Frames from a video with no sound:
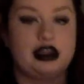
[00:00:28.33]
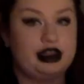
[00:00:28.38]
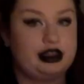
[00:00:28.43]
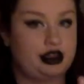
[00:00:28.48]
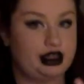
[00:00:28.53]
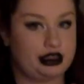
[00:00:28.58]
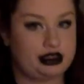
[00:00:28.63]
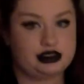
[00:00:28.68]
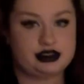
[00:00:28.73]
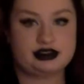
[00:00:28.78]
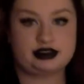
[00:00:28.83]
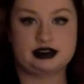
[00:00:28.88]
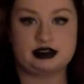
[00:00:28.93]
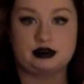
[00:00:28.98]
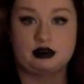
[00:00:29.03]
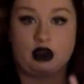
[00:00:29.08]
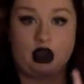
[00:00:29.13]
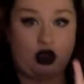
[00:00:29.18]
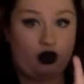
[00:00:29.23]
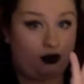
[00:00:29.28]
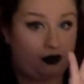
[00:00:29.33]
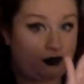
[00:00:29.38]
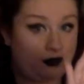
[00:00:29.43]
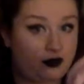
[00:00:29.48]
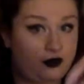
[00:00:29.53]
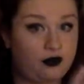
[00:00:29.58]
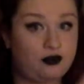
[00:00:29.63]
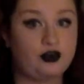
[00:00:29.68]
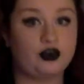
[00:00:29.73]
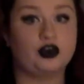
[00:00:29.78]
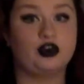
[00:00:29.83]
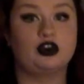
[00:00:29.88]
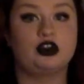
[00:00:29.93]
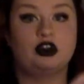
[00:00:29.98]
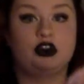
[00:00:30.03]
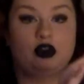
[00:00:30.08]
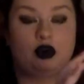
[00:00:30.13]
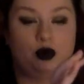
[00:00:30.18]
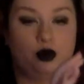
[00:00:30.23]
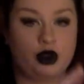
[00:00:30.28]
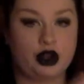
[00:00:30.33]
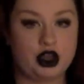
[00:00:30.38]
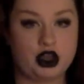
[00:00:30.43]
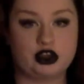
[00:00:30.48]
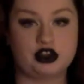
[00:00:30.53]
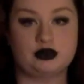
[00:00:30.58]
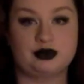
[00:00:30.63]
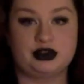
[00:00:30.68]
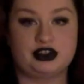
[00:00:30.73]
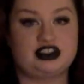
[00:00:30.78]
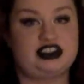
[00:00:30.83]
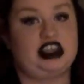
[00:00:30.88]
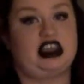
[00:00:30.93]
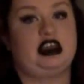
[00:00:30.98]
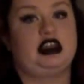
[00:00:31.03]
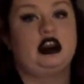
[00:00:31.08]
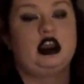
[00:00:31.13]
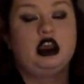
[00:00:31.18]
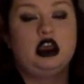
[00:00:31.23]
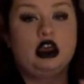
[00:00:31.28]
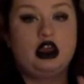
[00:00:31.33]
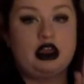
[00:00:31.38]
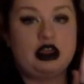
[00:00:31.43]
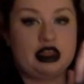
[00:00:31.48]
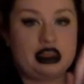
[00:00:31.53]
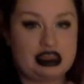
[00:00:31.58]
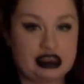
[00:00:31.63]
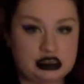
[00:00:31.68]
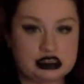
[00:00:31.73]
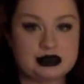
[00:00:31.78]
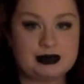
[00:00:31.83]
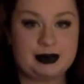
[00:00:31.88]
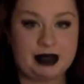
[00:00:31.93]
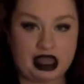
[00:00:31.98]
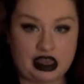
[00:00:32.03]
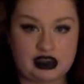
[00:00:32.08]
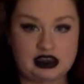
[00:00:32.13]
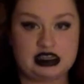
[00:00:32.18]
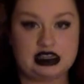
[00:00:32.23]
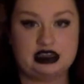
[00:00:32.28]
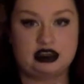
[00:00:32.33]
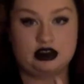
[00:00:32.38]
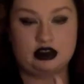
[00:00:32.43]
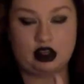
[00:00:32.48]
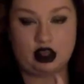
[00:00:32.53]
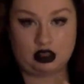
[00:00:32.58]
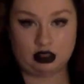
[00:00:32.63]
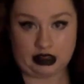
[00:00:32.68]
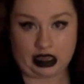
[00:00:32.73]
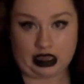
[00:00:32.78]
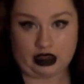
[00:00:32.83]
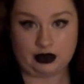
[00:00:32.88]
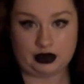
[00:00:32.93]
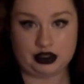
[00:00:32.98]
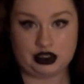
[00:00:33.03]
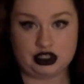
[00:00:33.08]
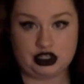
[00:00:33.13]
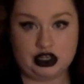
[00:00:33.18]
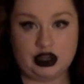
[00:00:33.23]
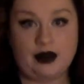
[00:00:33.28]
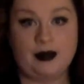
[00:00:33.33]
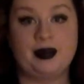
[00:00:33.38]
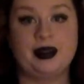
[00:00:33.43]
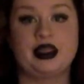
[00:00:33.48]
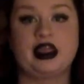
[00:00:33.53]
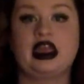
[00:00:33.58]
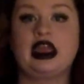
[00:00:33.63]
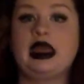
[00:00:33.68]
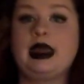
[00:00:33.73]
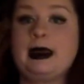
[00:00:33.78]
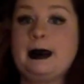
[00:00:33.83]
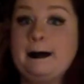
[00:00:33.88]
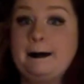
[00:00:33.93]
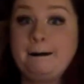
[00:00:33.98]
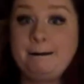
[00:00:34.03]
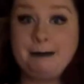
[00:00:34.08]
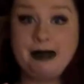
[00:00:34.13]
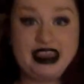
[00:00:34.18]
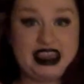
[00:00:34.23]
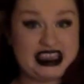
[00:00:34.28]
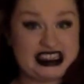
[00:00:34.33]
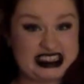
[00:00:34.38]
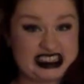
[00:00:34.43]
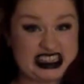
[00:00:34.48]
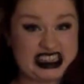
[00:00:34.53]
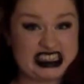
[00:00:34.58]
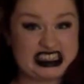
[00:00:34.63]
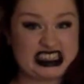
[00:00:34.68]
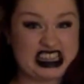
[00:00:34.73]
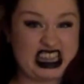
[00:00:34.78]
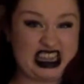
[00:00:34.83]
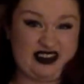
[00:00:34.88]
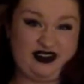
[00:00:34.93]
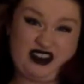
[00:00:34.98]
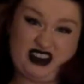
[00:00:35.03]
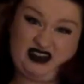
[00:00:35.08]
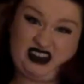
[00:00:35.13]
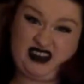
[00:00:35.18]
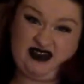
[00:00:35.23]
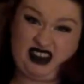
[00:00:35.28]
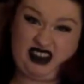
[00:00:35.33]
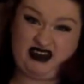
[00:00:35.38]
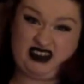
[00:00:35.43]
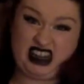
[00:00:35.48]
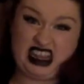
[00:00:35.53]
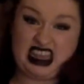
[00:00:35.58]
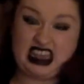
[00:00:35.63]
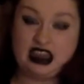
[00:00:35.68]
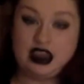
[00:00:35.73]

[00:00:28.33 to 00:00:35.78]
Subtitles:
It's a full 100% independent language. PSE is kind of 50-50.